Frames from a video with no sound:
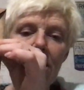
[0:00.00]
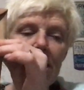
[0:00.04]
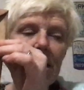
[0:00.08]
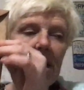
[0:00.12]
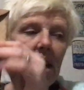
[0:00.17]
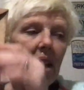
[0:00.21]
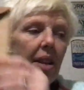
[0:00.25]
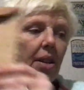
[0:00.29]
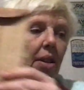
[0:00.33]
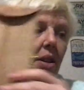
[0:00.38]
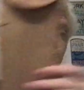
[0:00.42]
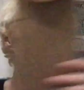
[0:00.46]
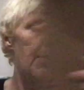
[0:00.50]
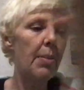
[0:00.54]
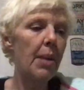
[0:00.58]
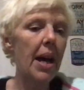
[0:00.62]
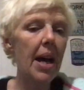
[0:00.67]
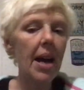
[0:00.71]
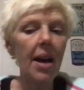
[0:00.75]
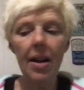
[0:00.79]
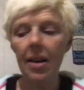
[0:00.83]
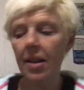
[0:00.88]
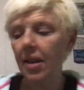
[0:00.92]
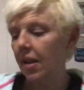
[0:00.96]
stained on the
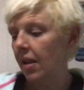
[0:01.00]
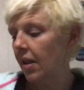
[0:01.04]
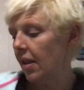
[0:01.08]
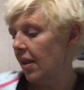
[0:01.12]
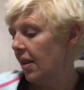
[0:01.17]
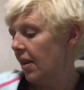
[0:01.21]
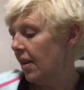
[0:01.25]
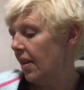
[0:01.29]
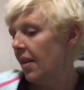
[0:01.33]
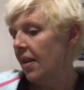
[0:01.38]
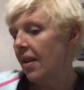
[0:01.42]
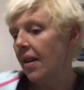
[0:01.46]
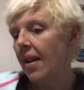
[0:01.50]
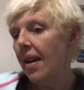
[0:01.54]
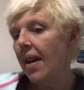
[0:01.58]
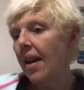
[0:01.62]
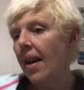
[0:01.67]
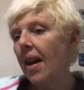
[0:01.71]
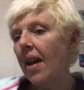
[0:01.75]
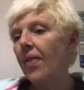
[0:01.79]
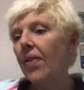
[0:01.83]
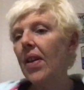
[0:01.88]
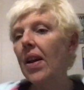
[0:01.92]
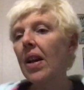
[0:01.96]
back.
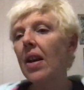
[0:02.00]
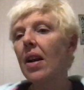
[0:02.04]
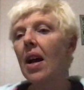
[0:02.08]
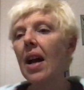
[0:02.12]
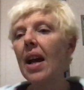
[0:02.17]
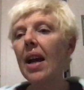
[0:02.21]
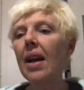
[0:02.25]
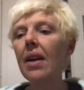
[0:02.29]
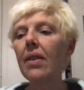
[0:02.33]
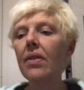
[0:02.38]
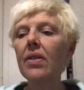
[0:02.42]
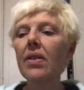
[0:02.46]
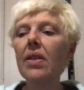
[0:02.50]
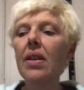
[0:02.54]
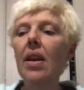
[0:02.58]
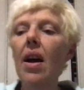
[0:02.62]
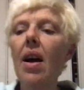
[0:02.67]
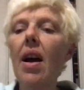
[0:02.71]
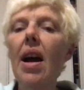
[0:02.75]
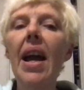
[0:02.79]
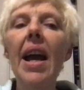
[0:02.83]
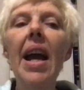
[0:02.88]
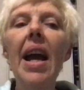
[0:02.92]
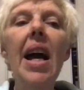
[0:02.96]
And then
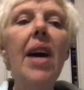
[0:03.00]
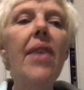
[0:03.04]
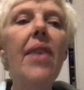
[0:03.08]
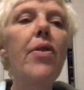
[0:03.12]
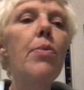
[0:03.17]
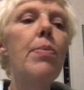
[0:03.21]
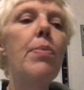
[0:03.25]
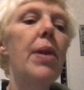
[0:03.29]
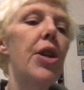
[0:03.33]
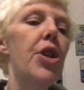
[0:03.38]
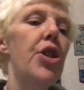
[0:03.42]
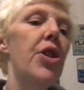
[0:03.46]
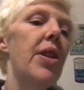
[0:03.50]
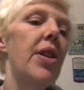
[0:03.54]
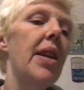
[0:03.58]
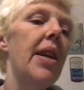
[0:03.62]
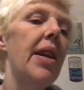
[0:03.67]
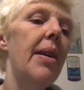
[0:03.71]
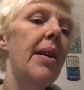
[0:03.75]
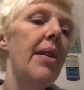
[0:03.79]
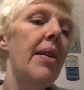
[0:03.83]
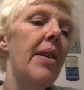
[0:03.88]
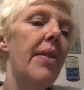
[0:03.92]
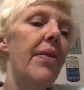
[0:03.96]
I have a bunch that
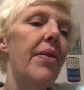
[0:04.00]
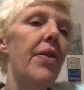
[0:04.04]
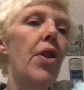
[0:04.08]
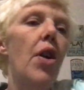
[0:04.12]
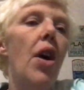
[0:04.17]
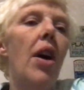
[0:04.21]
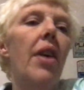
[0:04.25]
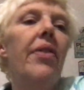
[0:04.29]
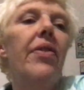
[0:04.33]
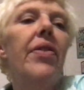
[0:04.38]
I have not